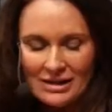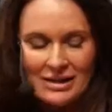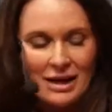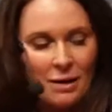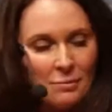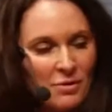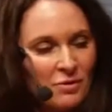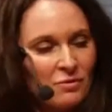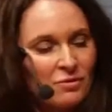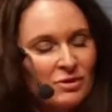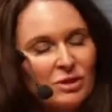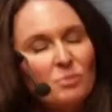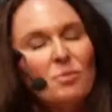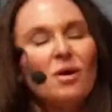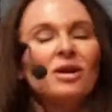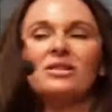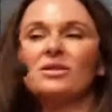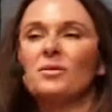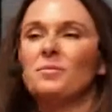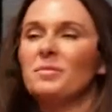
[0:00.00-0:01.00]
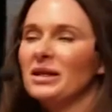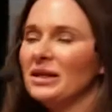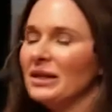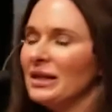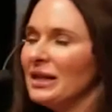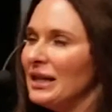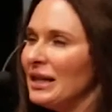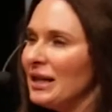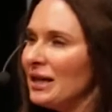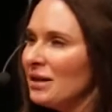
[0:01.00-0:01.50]
depth of
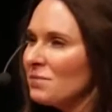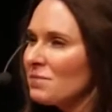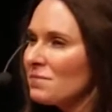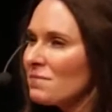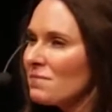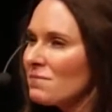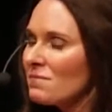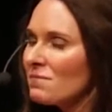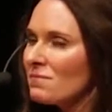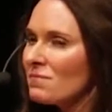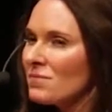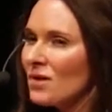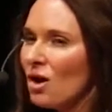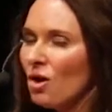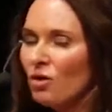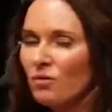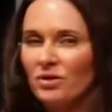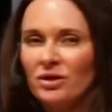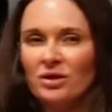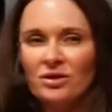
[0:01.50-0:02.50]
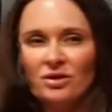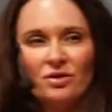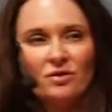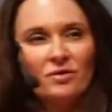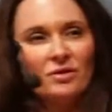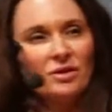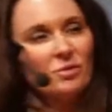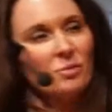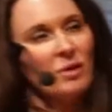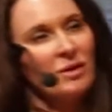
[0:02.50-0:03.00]
responsibility over the
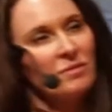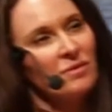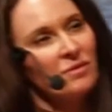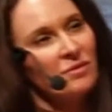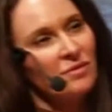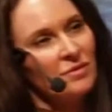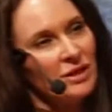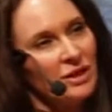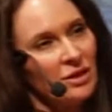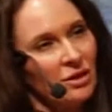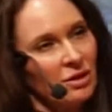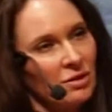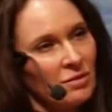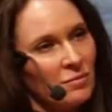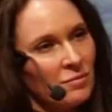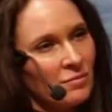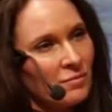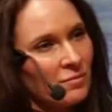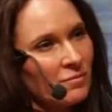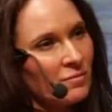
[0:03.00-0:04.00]
surface wave of fear.